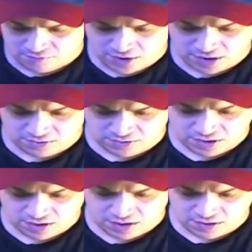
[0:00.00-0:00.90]
Vinyl
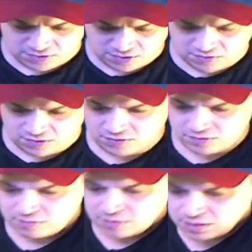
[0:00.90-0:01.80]
decals, that's awesome.